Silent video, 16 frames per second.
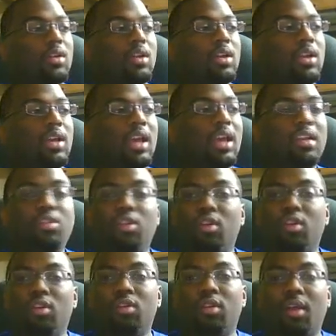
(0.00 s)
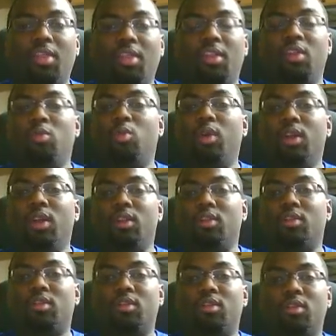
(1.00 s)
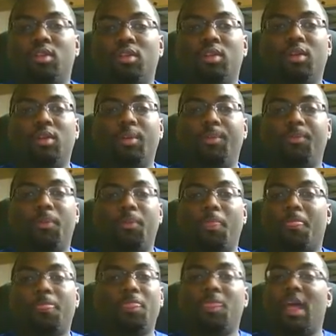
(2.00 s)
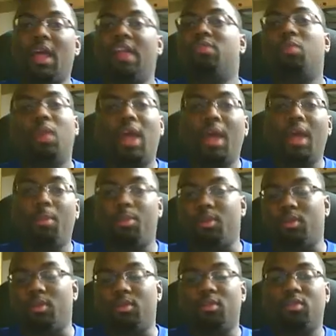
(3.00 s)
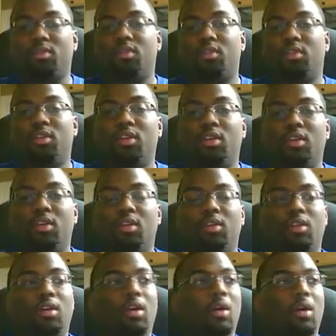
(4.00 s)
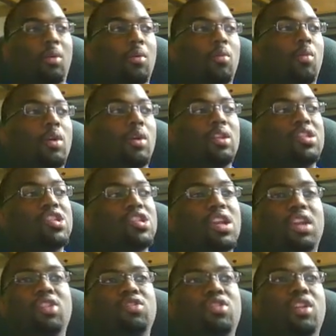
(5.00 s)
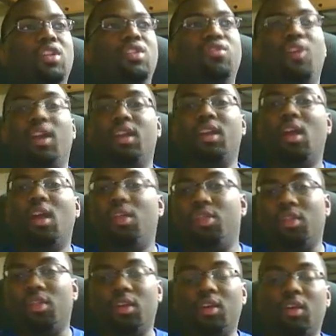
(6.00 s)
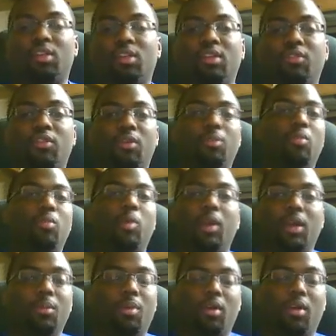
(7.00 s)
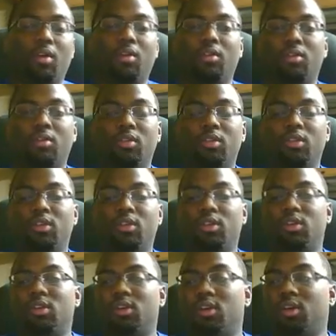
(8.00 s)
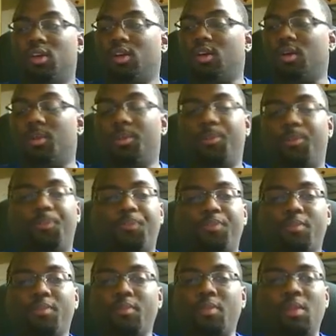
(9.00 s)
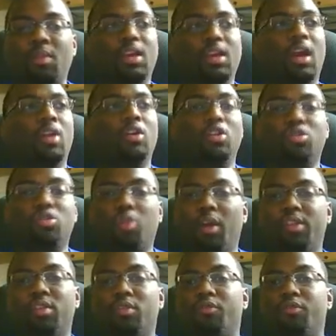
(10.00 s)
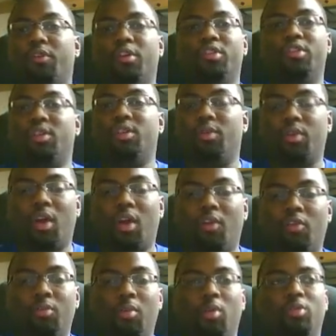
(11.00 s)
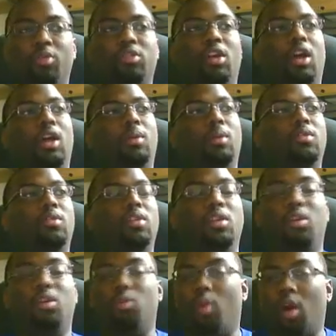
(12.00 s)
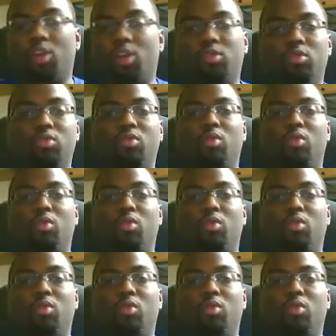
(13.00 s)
He gets hurt and then he wins. That's what happens. What changed this fight? Nothing, except for the winning part. He got hurt twice in the first. He recovered both times. He walked to his